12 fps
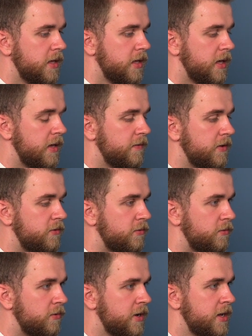If it's
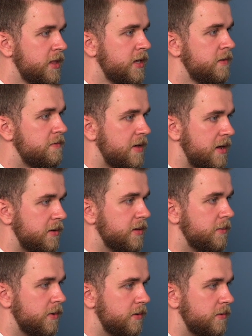really
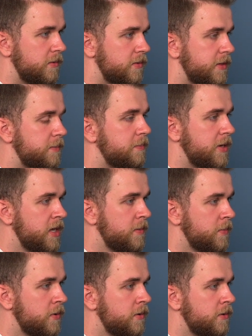valuable, the
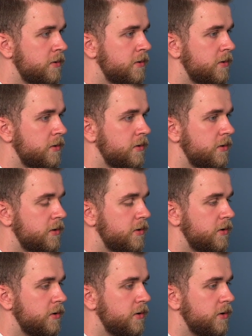people
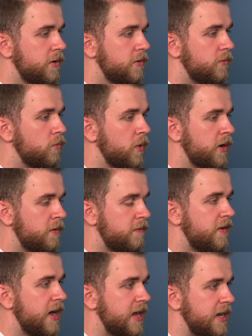will
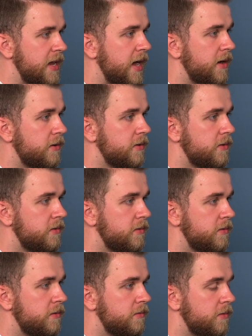find out,
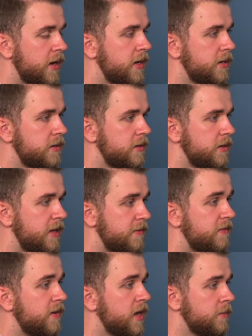right? If
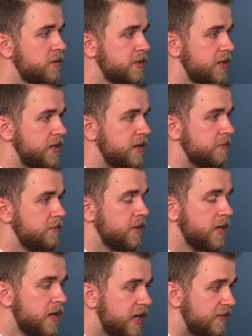it's valuable to
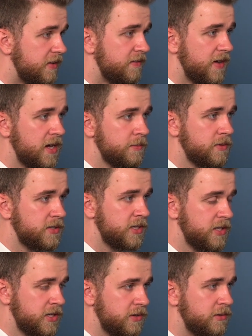them, if it's valuable to
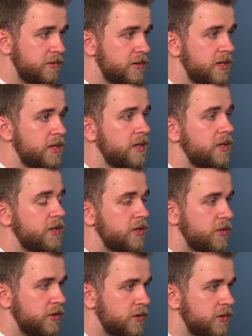you,
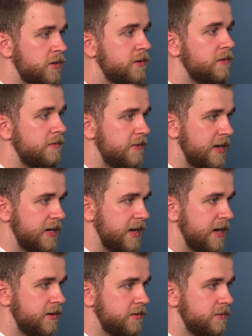you'll find
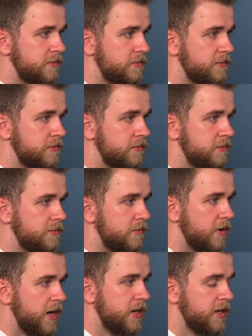out,
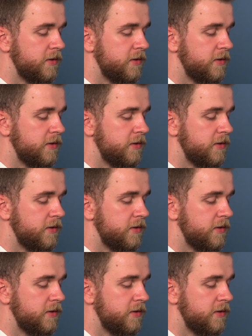right?